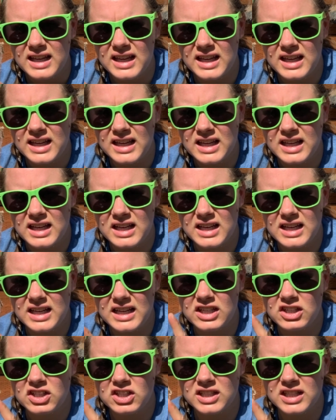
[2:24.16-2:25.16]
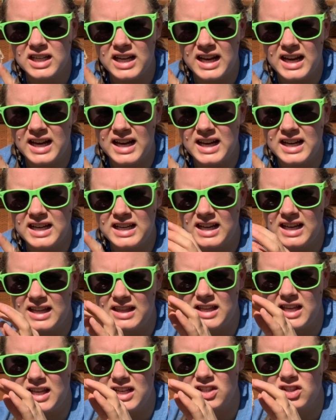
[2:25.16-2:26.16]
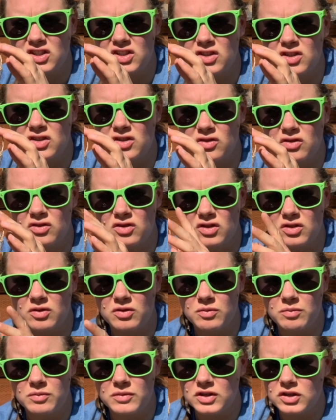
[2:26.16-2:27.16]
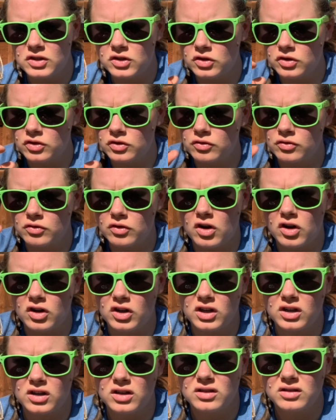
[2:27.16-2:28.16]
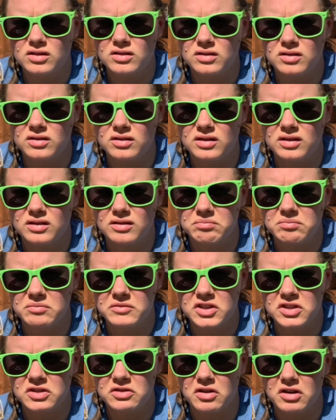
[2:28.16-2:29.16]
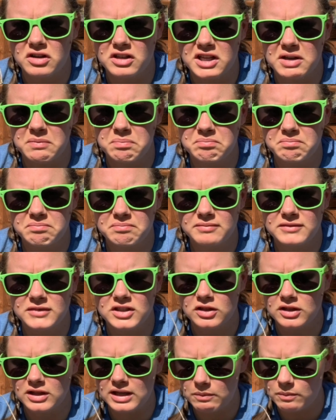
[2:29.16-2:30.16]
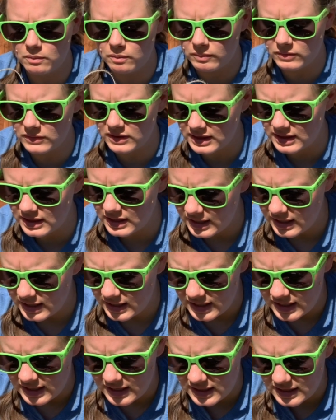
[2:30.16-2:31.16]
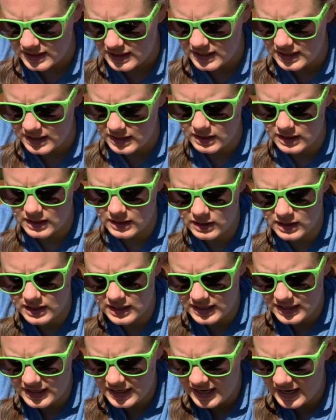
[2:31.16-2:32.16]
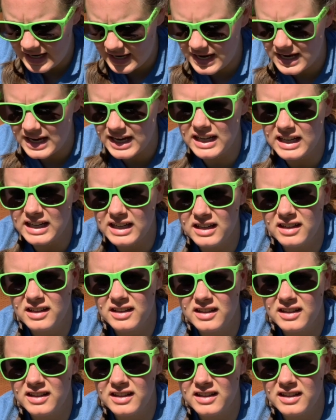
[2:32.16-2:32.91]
in each side, and then strung, strung them so they, they can hang